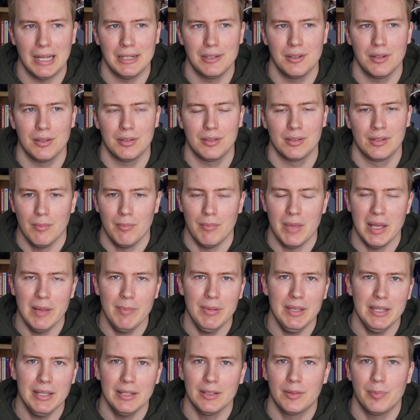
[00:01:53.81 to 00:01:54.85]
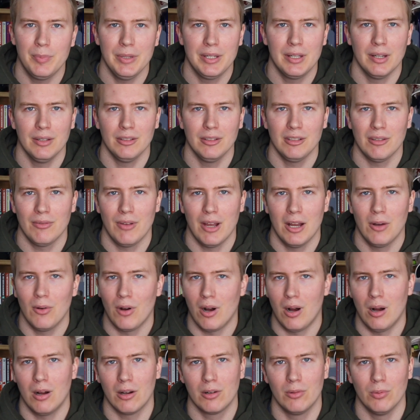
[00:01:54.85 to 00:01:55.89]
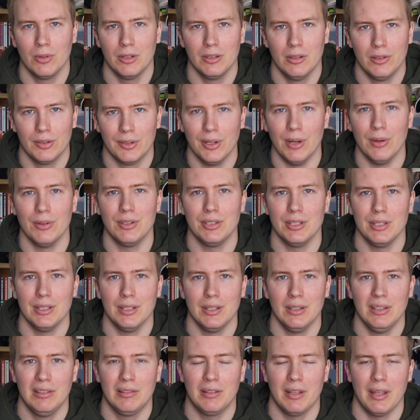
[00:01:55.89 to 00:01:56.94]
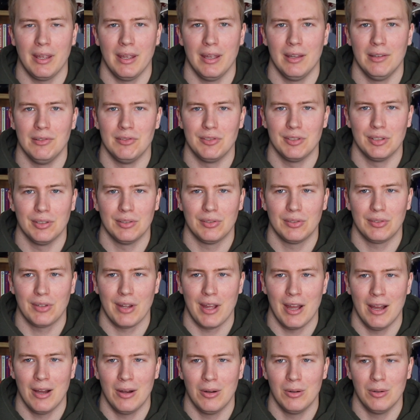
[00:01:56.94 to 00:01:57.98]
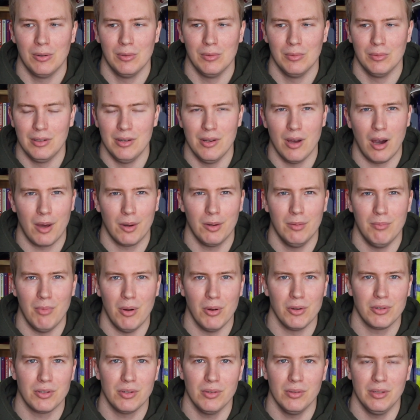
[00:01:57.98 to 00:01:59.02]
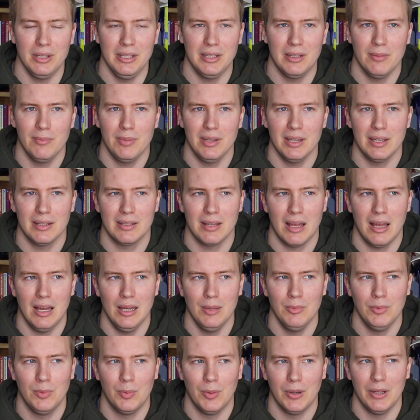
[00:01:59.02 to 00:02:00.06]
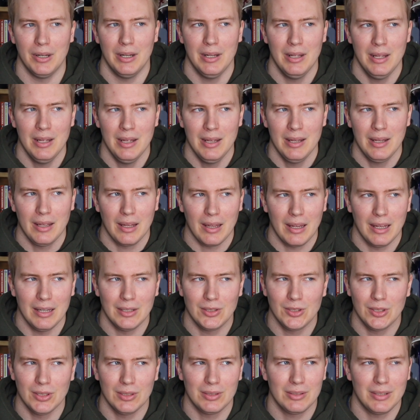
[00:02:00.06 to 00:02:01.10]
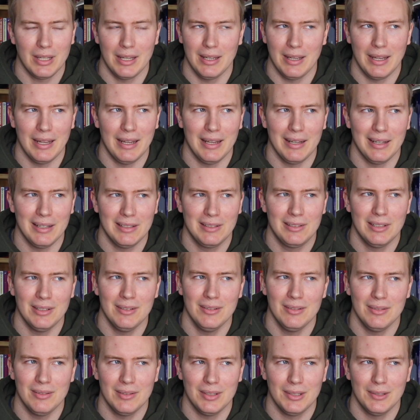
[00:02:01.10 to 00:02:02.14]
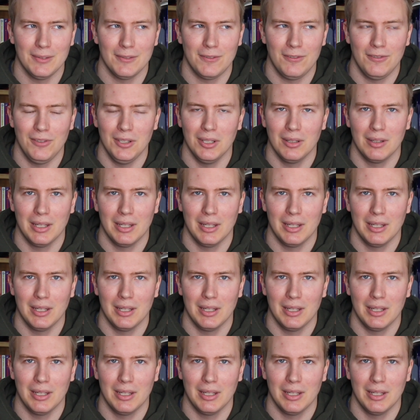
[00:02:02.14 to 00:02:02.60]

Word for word: I just, maybe it's because of how awkward Legoshi is and just how non emotional he can be at times, but it just, it, it didn't feel